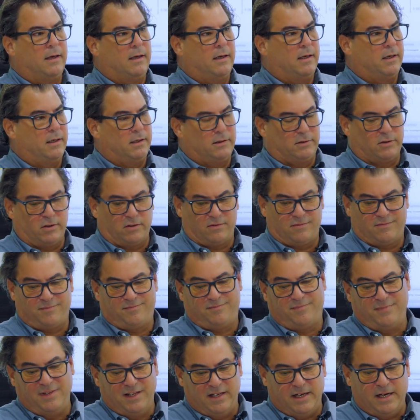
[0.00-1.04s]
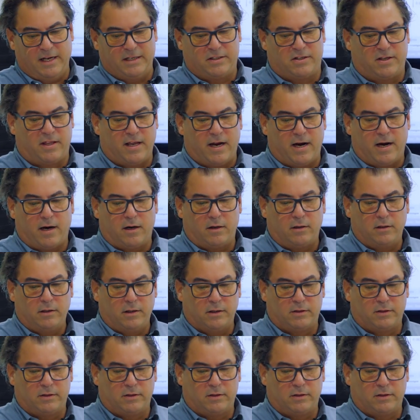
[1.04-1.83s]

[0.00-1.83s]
It's there.